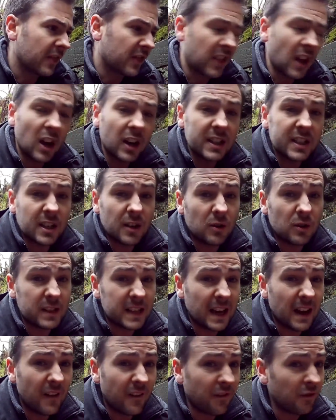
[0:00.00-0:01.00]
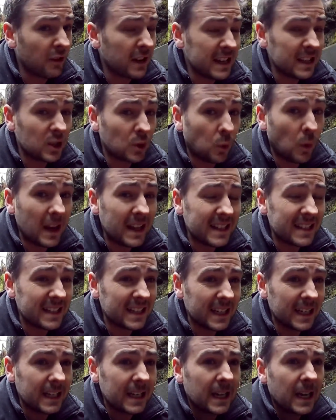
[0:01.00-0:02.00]
The ISO is at
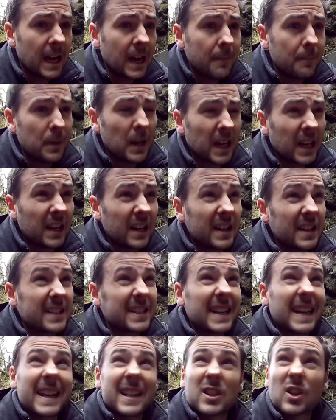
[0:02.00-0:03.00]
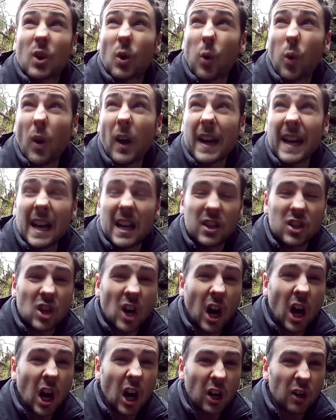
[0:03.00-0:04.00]
320 because it's quite a
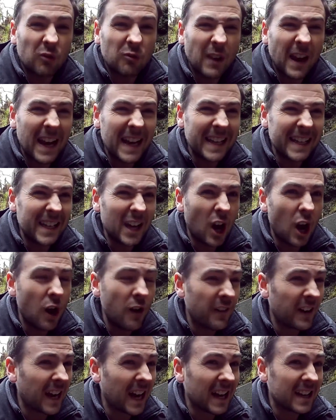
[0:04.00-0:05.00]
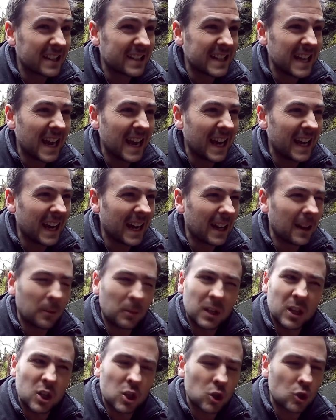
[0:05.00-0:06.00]
dark, rainy, overcast day, and I'm
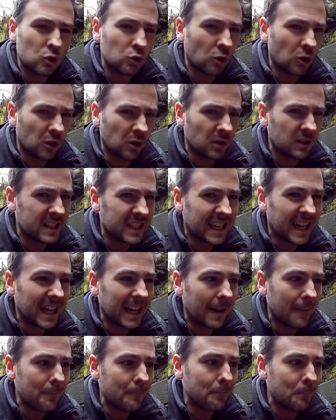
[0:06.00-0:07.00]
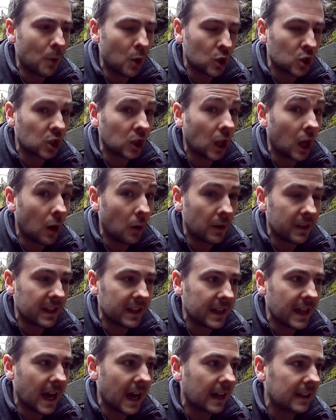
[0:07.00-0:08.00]
going to struggle to get it much lower than
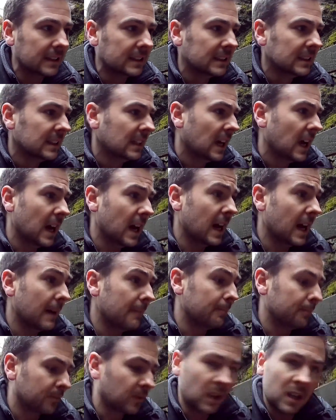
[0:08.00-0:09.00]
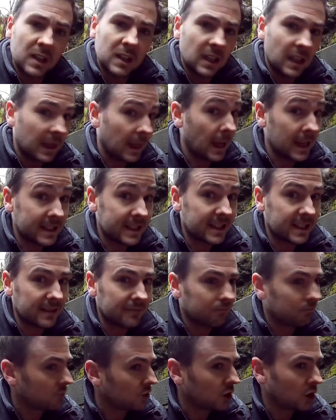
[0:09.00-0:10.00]
that. Let's
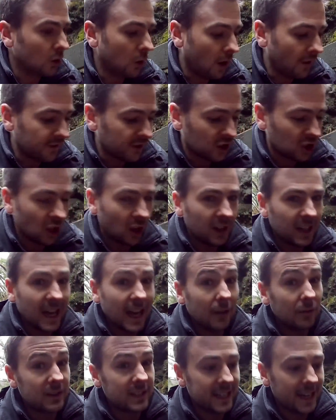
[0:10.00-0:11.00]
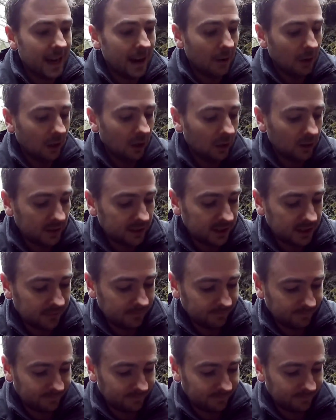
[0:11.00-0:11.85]
shoot off the shot now and see how it looks.